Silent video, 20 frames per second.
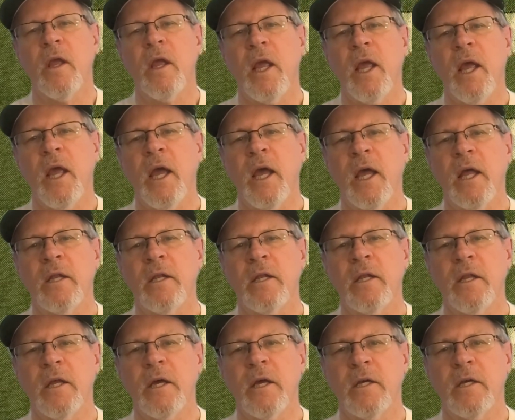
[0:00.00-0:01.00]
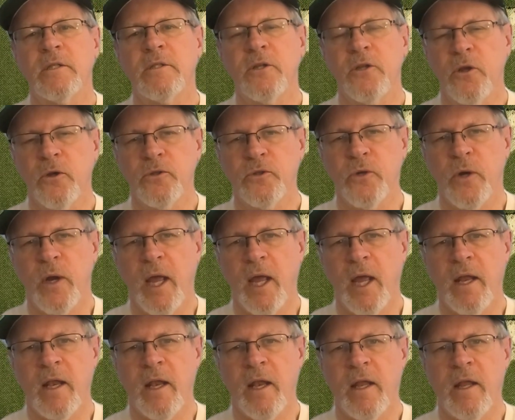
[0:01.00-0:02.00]
And so don't try
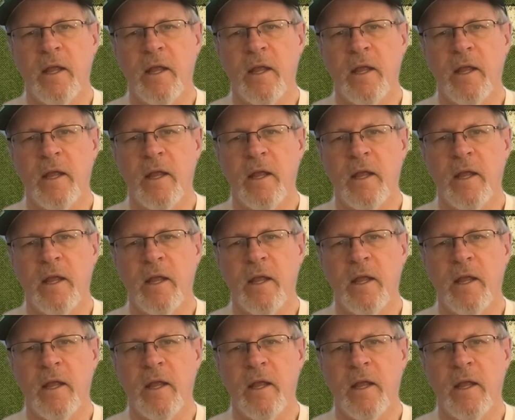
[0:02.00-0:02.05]
it.